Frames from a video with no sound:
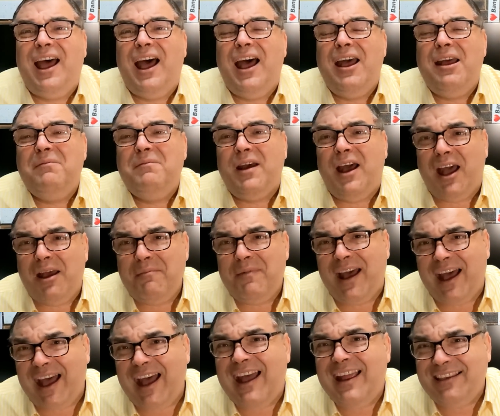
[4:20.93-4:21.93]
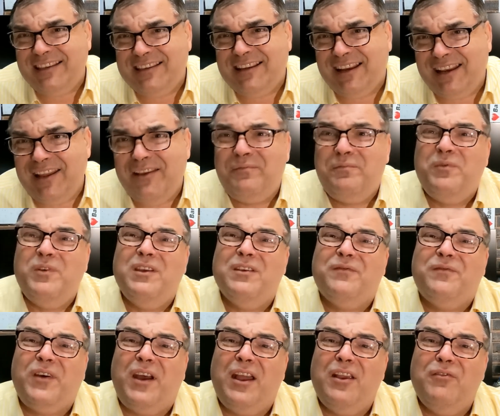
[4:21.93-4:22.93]
hard to live
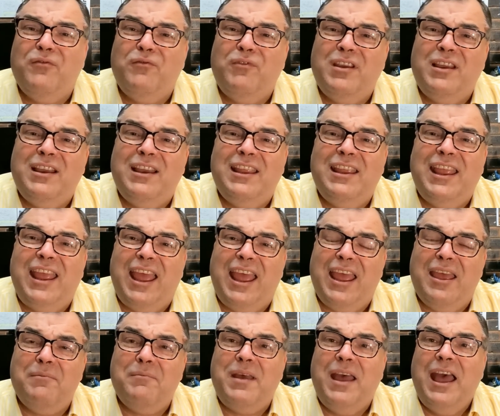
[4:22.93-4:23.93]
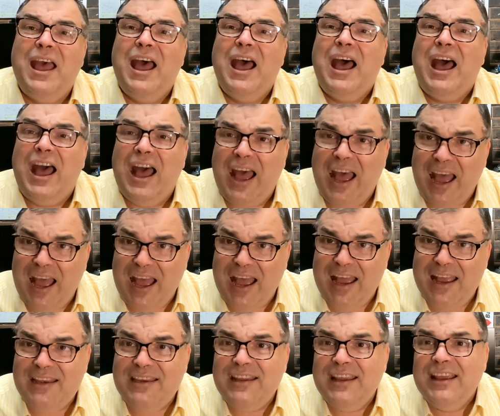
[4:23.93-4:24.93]
with. I really am
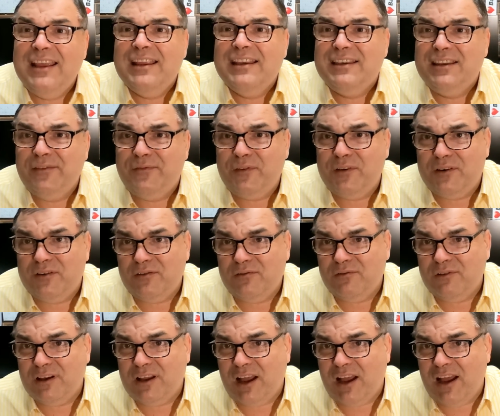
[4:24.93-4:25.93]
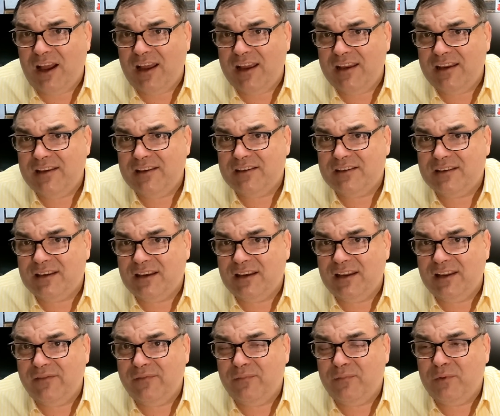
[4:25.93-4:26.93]
hard, difficult guy to
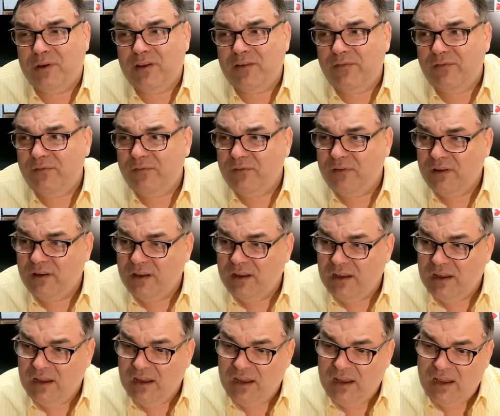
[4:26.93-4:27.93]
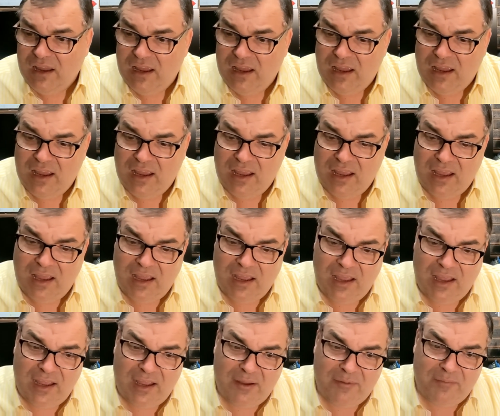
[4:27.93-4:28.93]
live with.
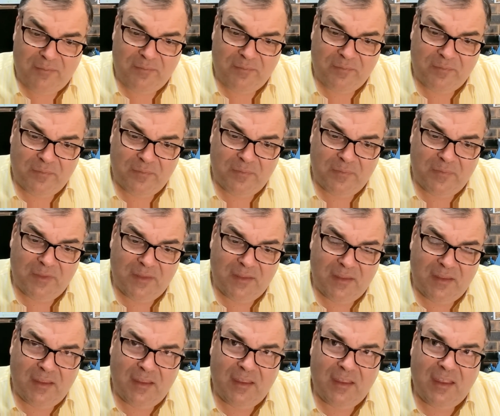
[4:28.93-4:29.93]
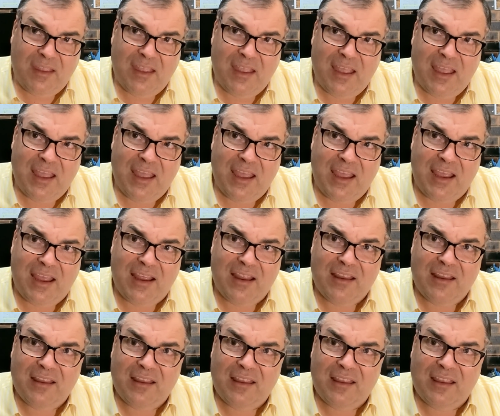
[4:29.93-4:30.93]

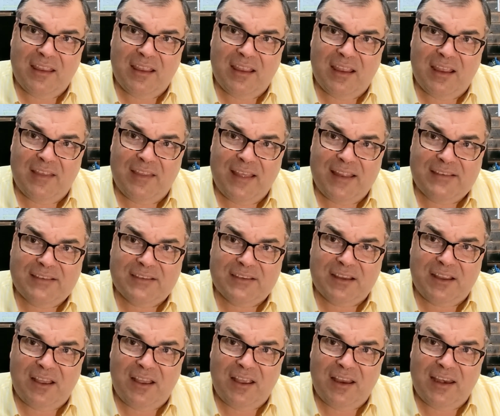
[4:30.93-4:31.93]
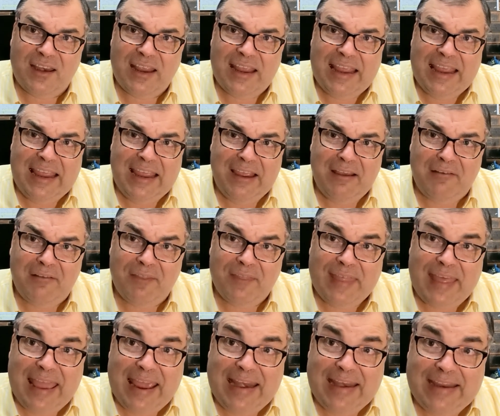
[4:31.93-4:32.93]
That's kind of how
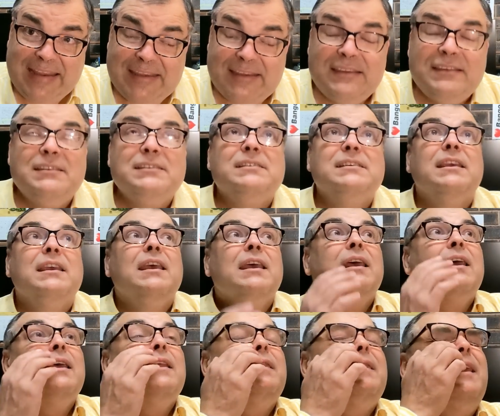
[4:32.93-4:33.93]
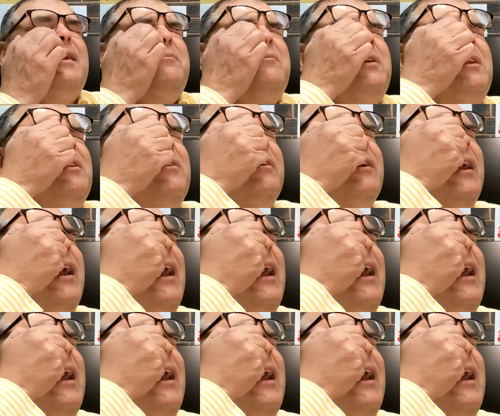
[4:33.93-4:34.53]
that is. Then we have a